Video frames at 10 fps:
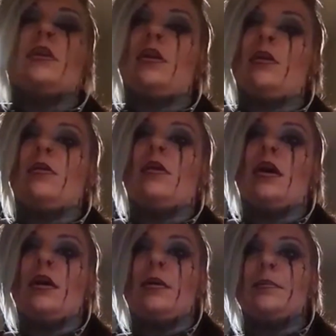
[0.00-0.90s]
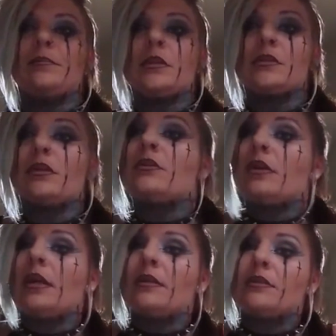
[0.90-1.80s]
go um,
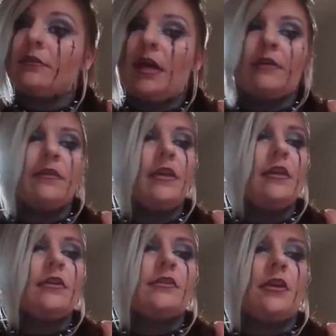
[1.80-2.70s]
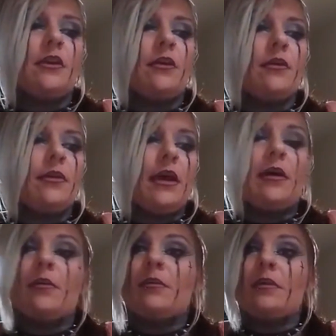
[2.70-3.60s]
surgery and survive. So that
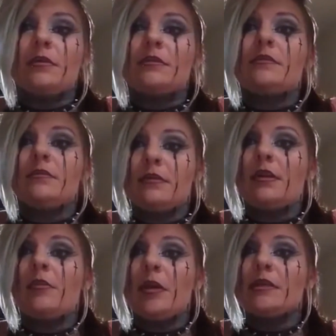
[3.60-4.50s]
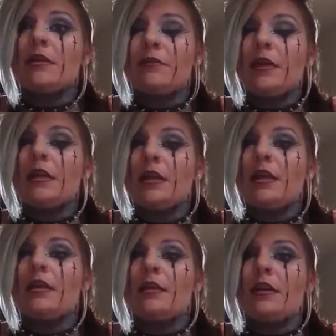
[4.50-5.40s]
is an amazing feat,
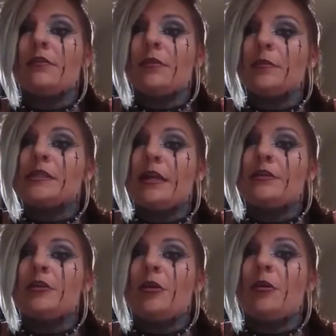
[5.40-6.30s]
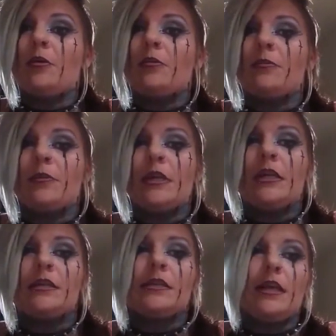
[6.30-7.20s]
and from a sideshow freak
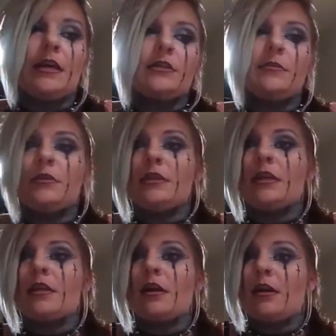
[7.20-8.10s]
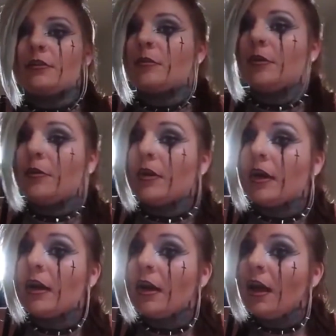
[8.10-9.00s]
slash music
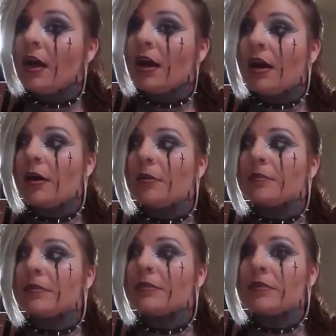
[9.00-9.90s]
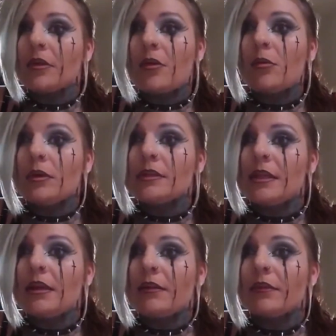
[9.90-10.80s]
entrepreneur, um, the coolest
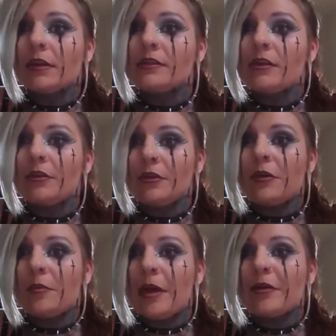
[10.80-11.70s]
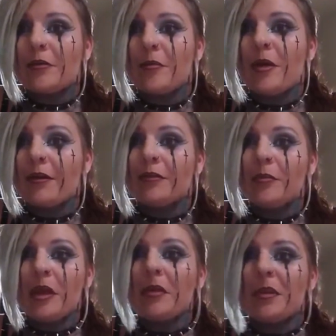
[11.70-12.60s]
thing ever. So you're a medical marvel,
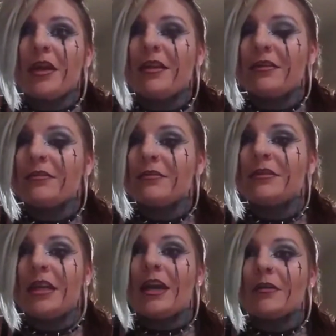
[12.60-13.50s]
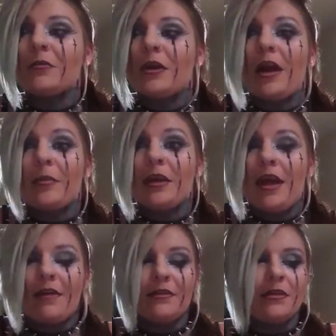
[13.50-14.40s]
babe, and yeah, we're happy to
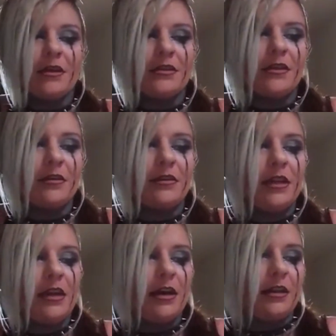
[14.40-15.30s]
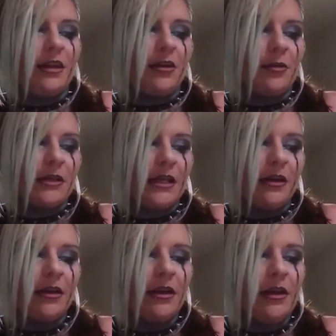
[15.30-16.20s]
have you here. So thank God that all worked
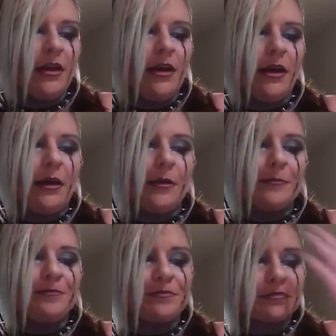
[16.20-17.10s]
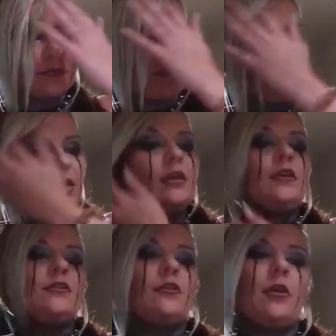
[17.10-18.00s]
out. Um,
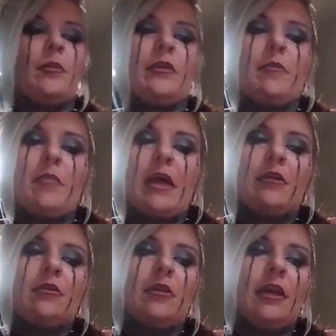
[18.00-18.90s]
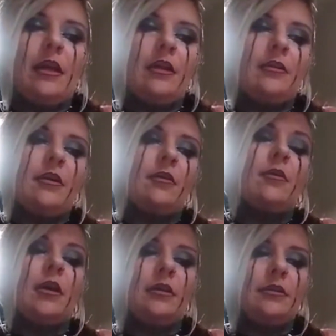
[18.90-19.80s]
she grew up with a metal and oh,
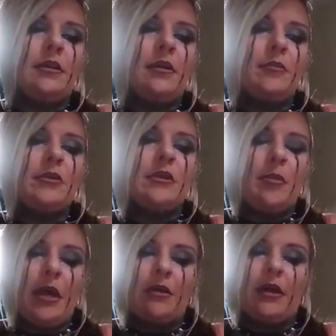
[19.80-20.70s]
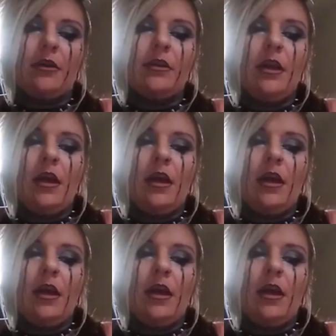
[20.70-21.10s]
well, a music background.